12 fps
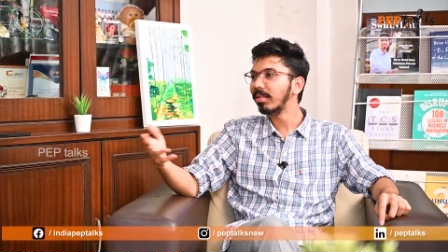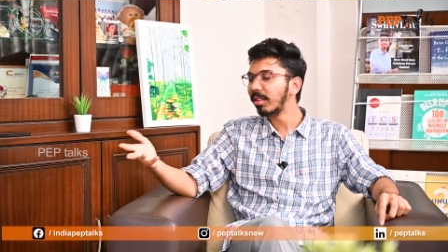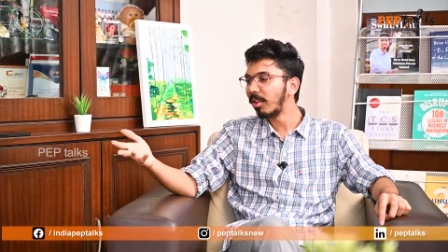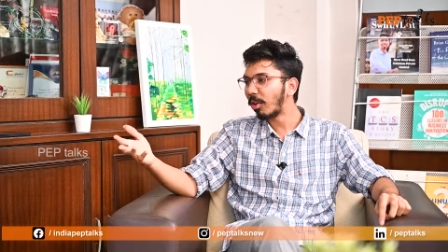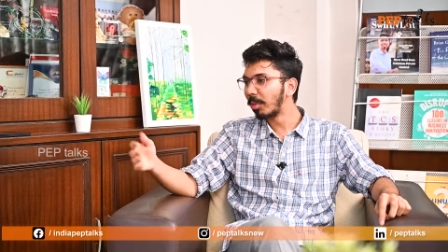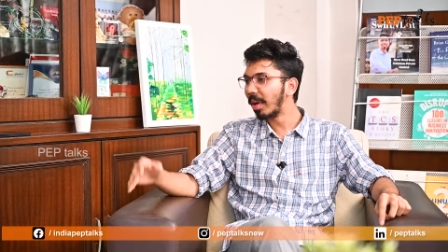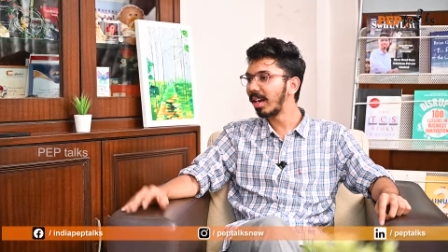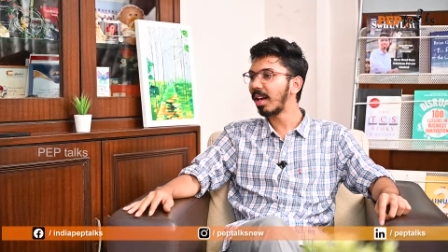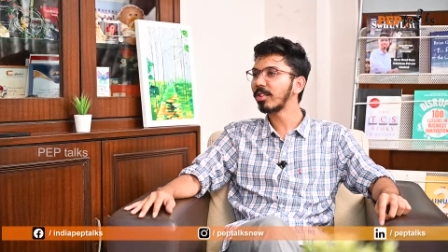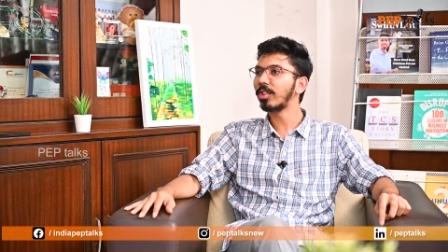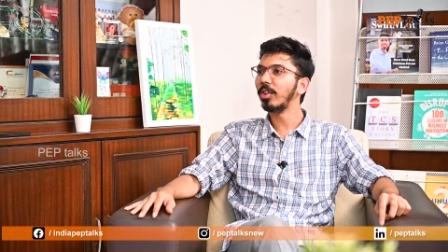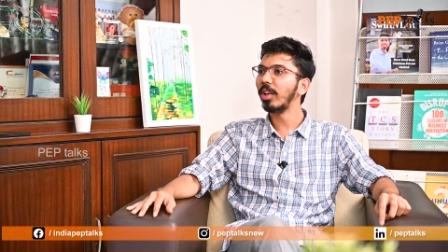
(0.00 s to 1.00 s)
a doctor might
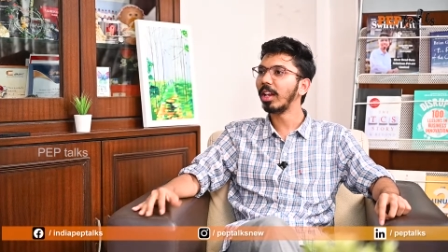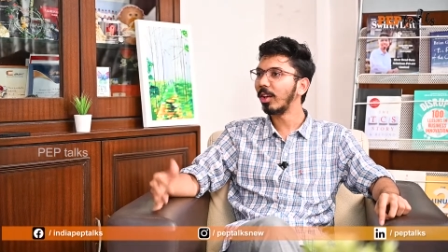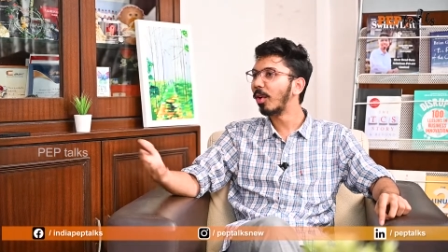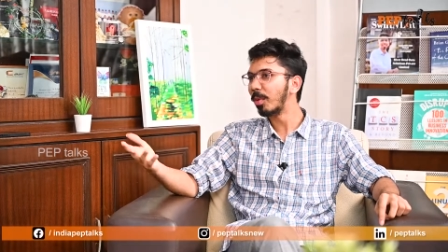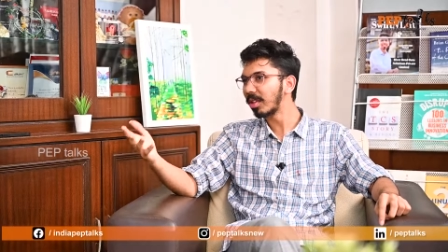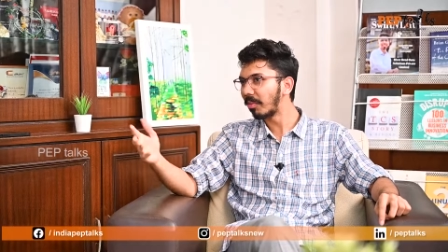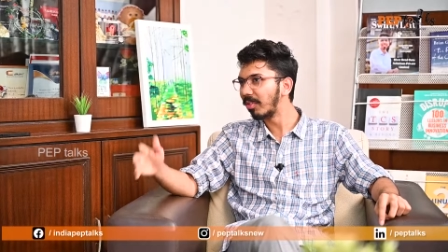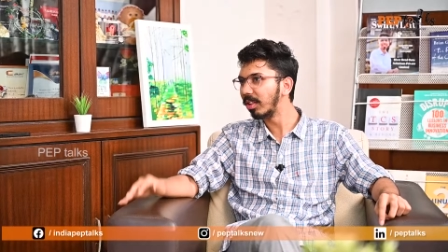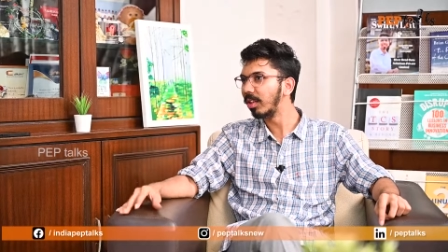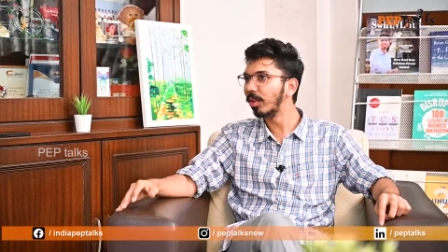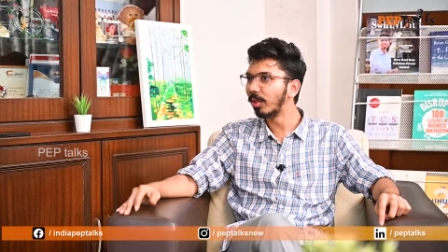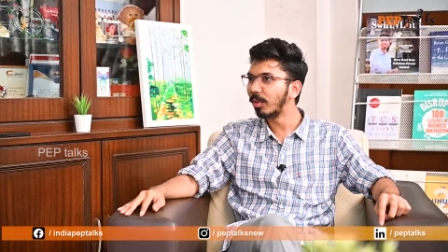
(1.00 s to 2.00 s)
ask you like, what's up
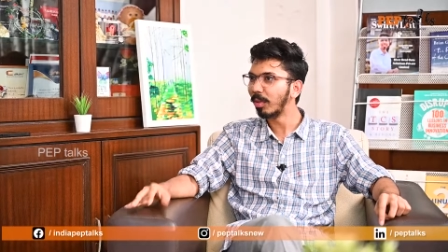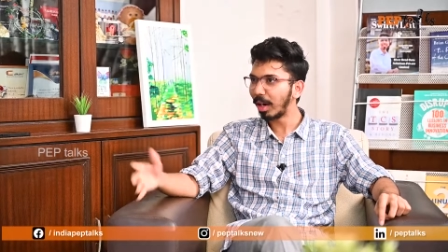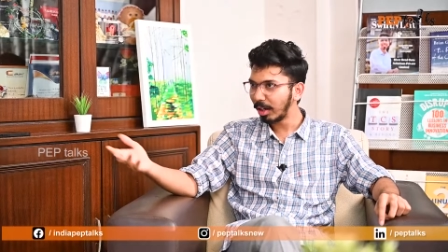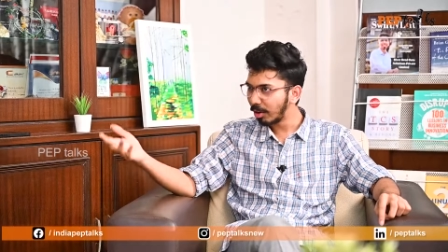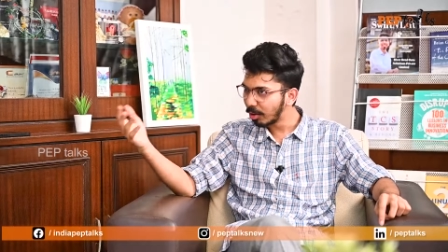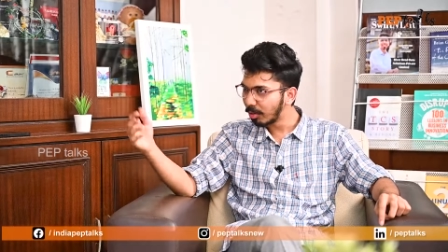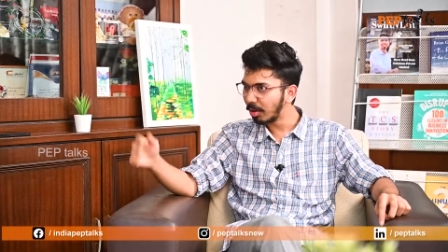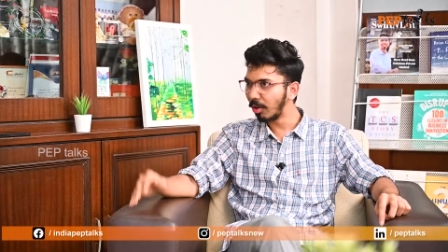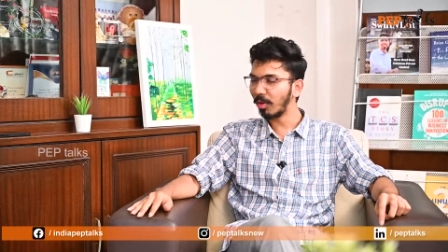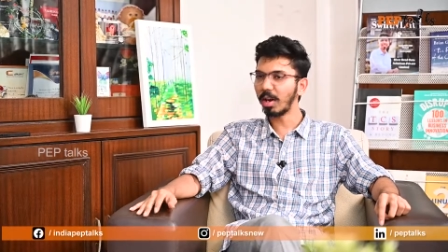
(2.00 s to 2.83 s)
with you? Why did you,